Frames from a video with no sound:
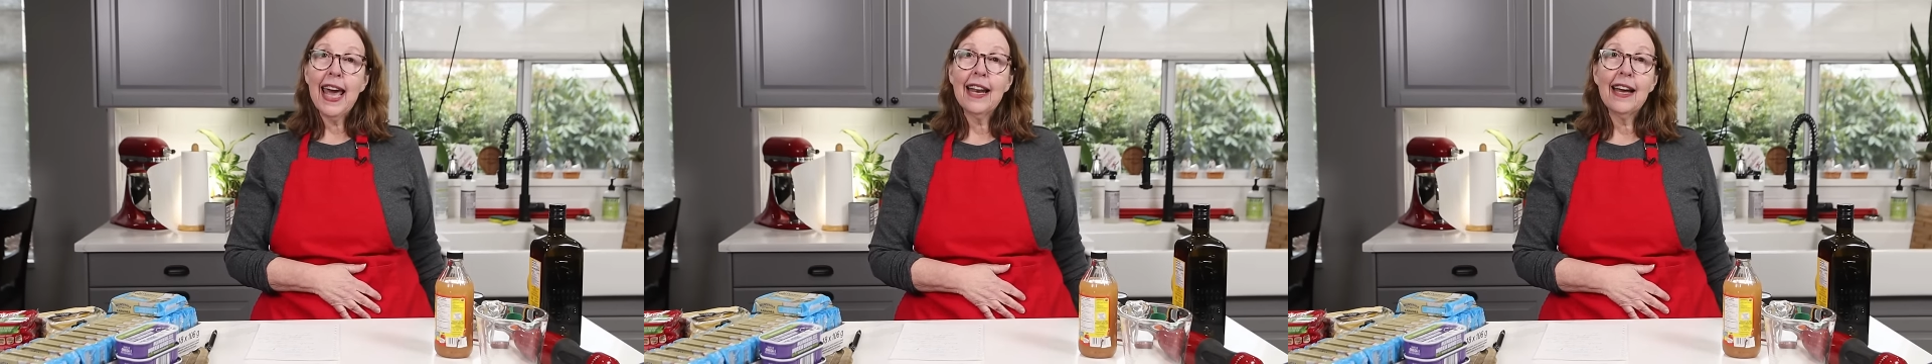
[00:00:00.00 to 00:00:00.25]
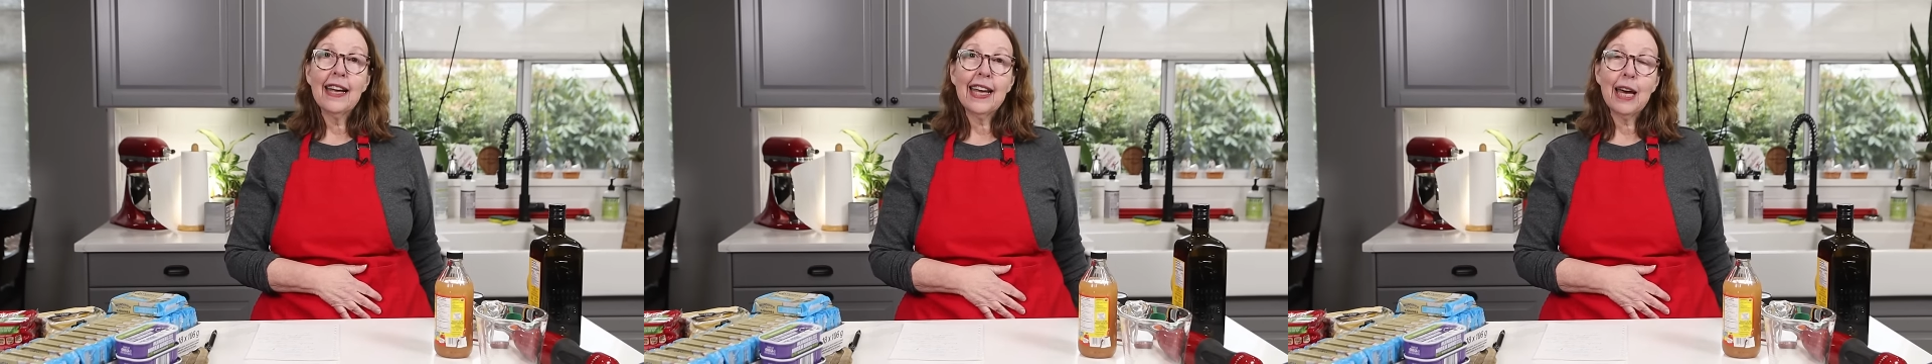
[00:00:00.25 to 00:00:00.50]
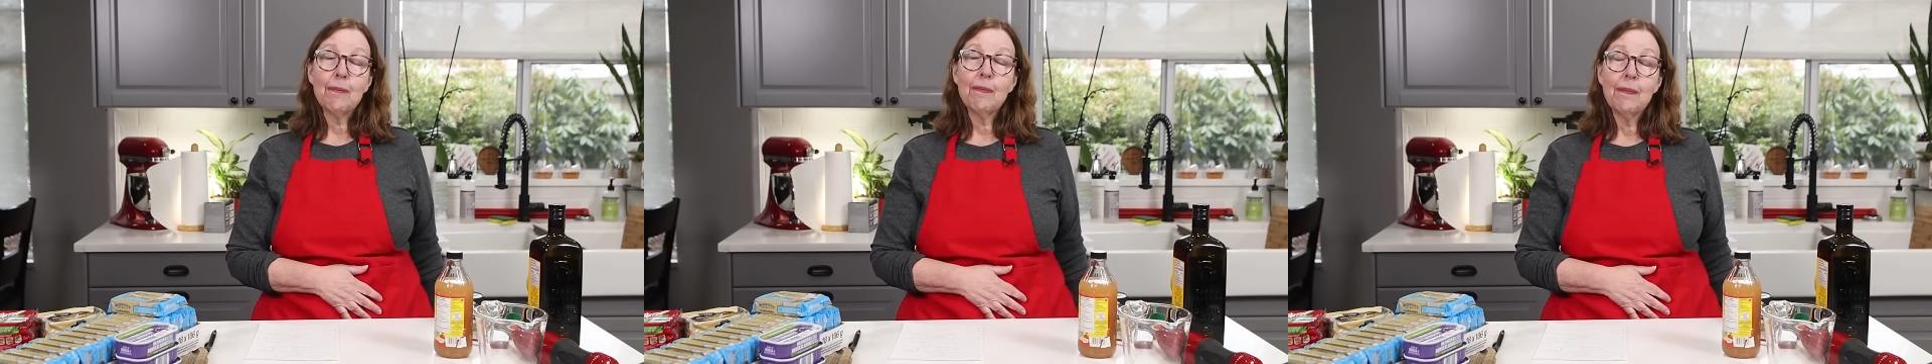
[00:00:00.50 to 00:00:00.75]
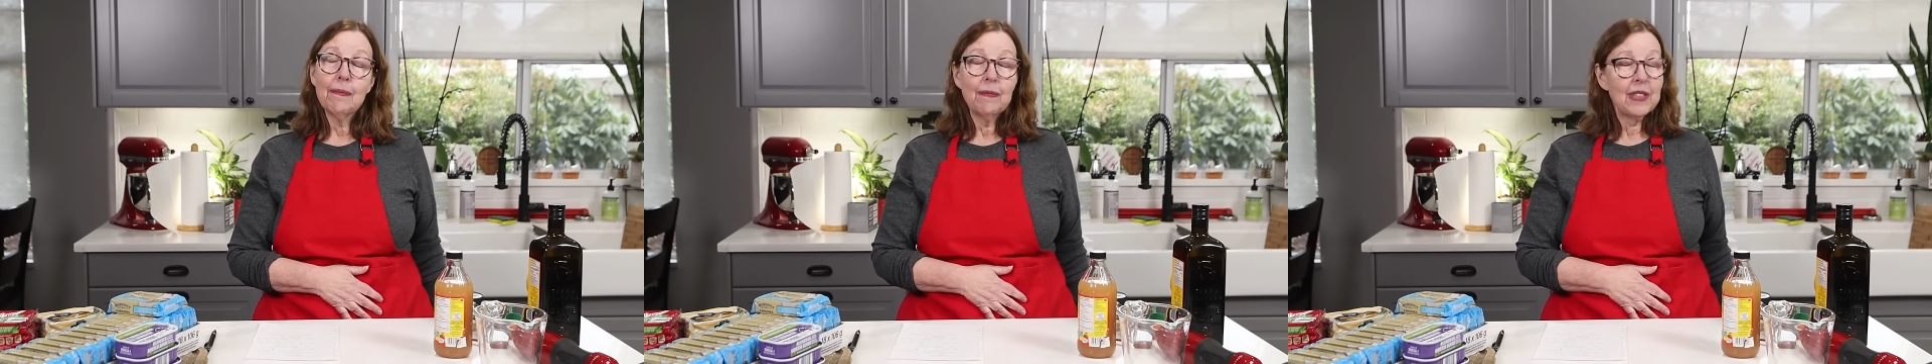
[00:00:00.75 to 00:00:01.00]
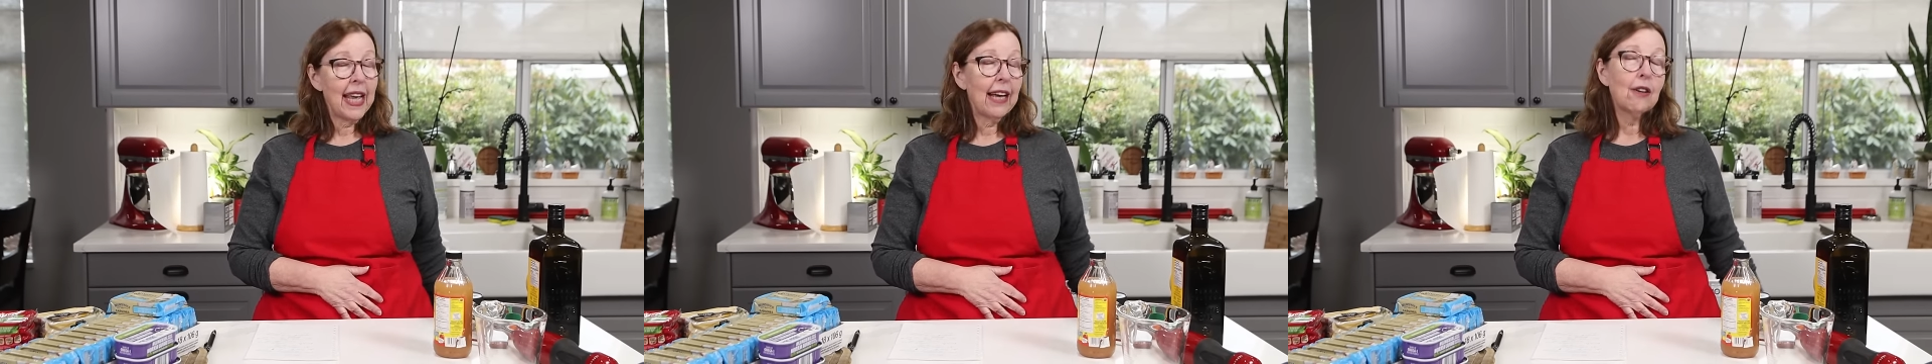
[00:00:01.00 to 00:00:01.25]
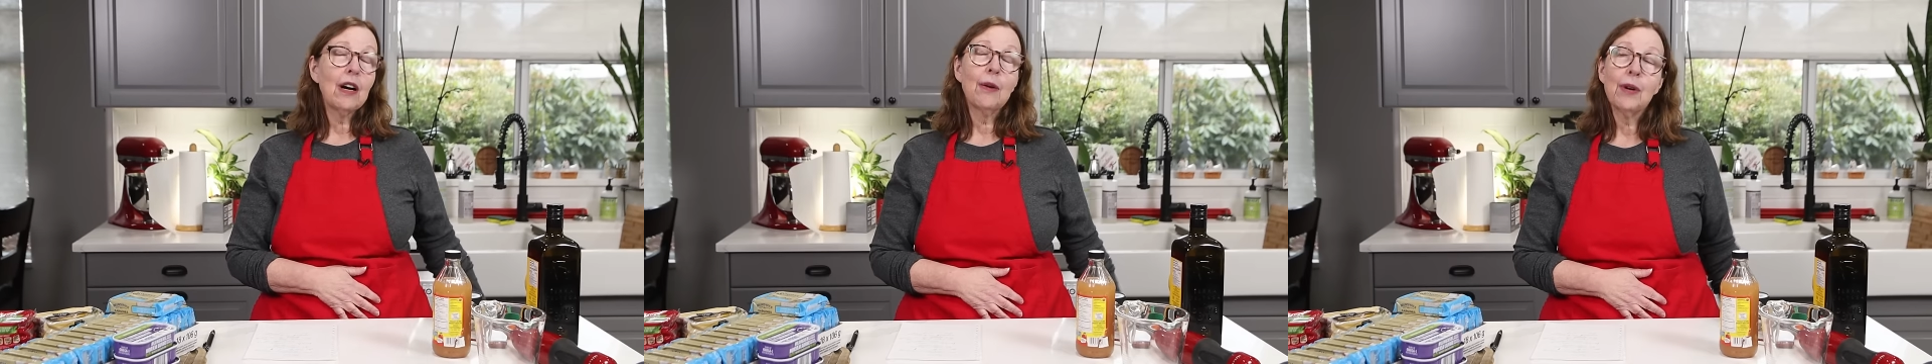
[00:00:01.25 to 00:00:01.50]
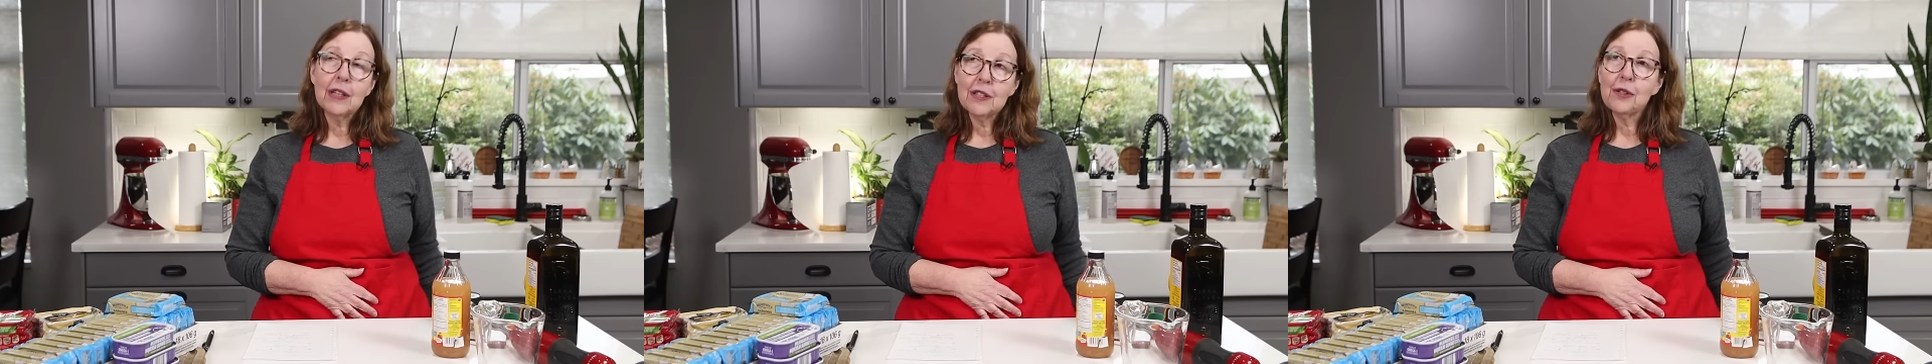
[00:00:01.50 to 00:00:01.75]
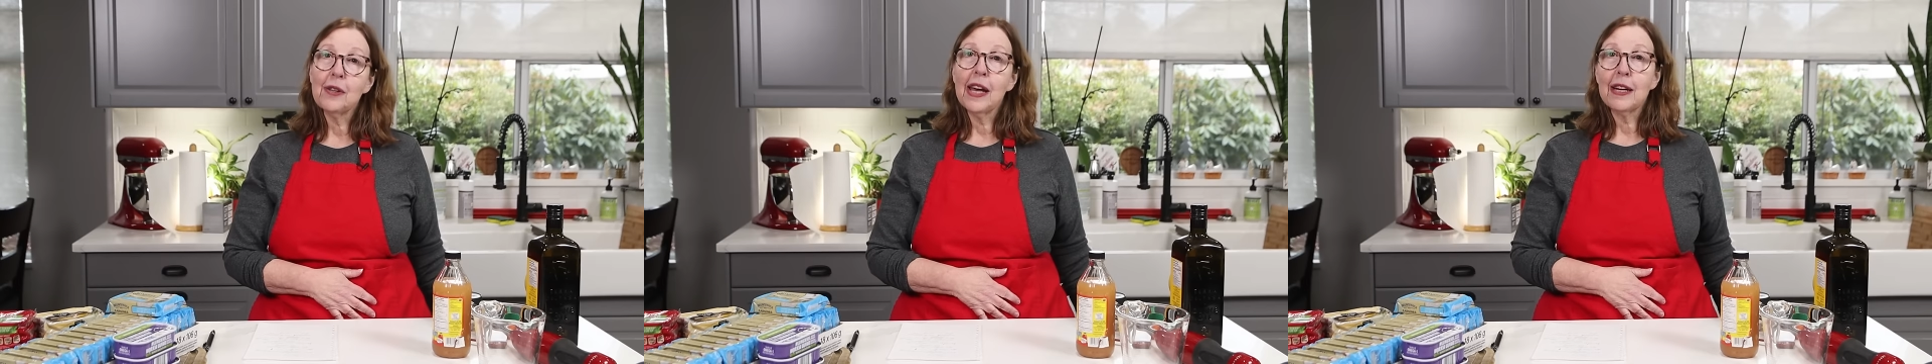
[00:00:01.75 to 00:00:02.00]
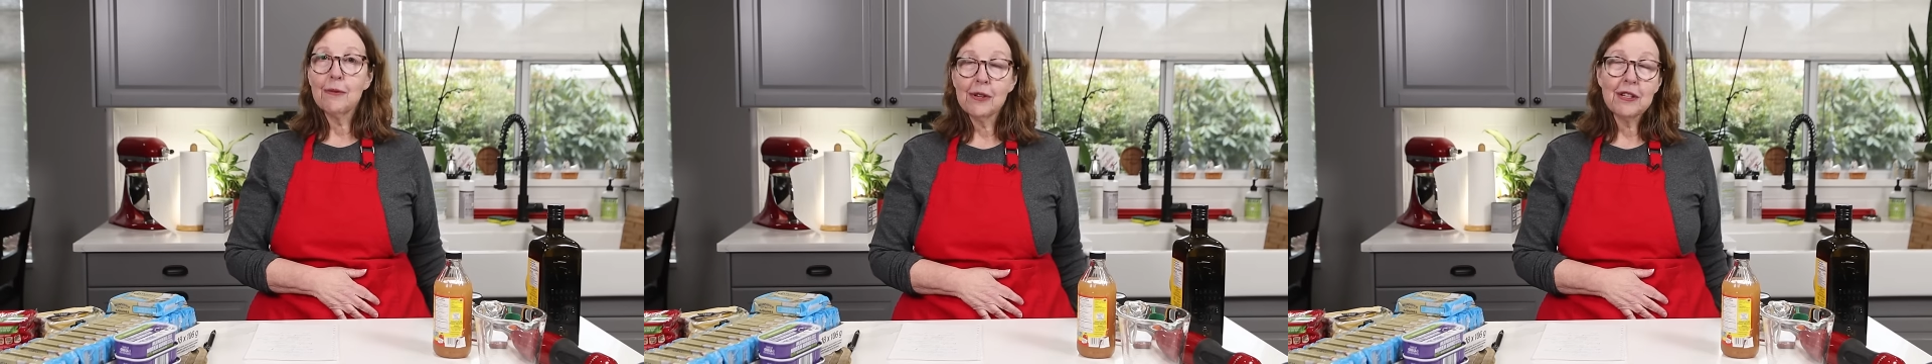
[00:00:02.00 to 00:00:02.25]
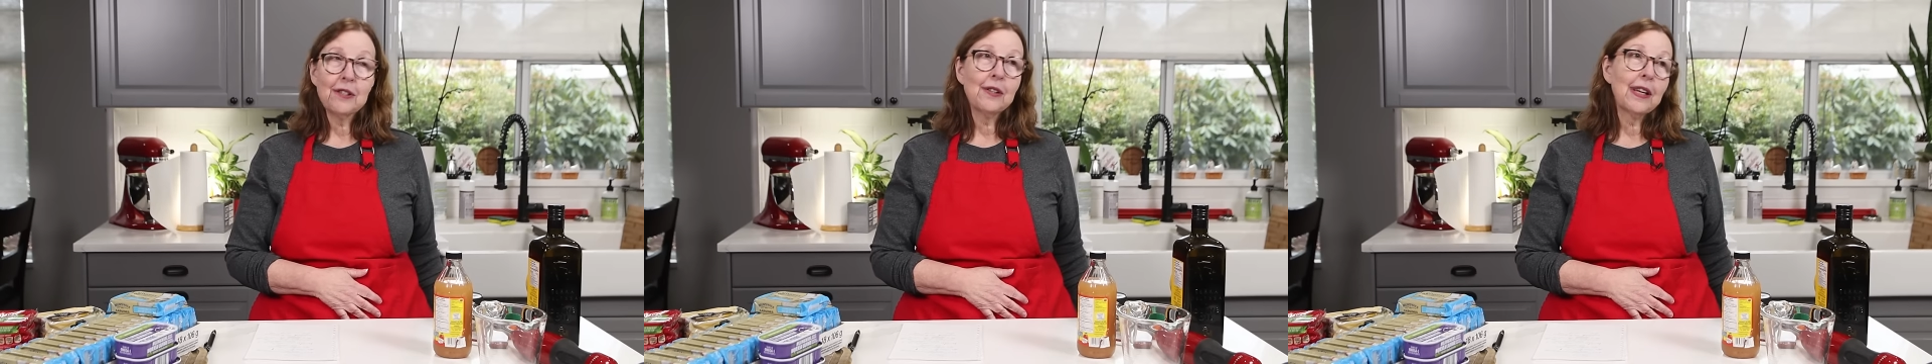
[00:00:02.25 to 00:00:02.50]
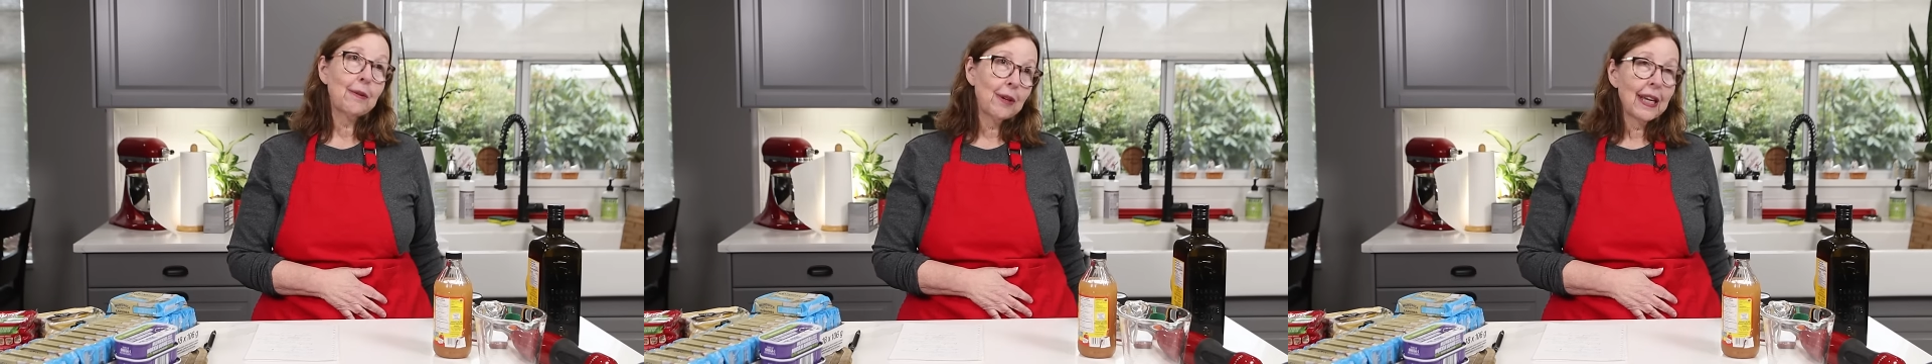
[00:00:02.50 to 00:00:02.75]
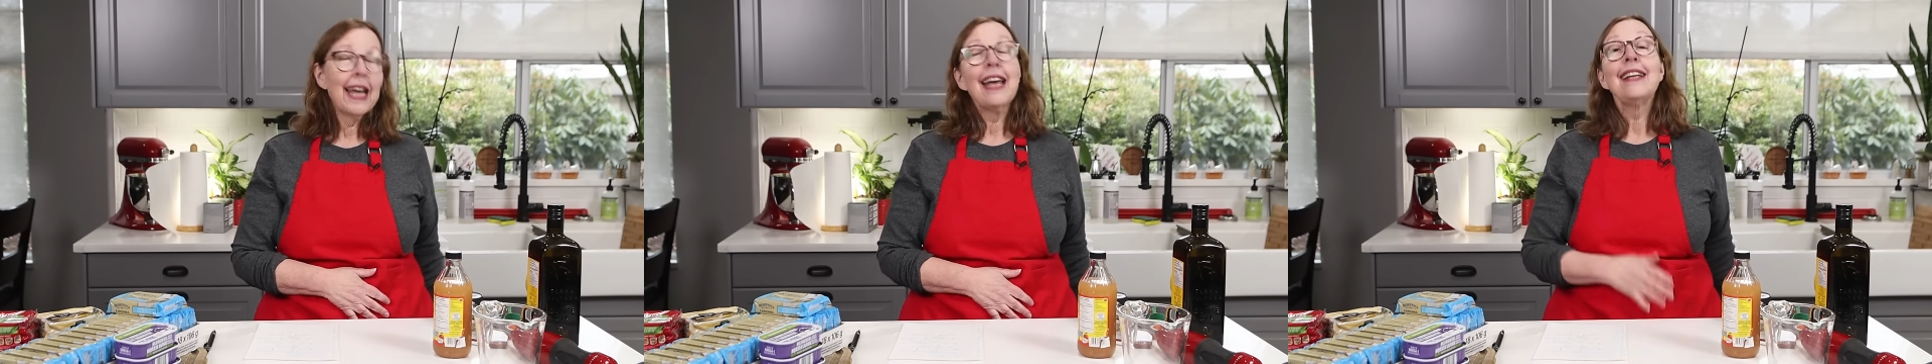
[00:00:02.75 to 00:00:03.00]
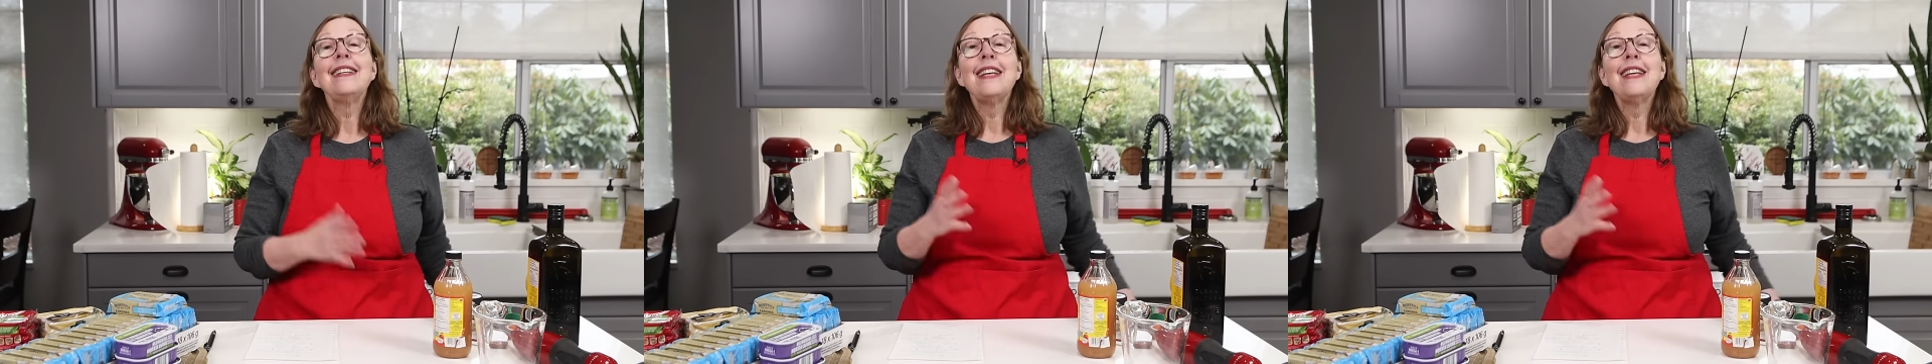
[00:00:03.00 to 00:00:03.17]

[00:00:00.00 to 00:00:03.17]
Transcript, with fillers: and I kept saying, Oh, I want to do that, I want to do that.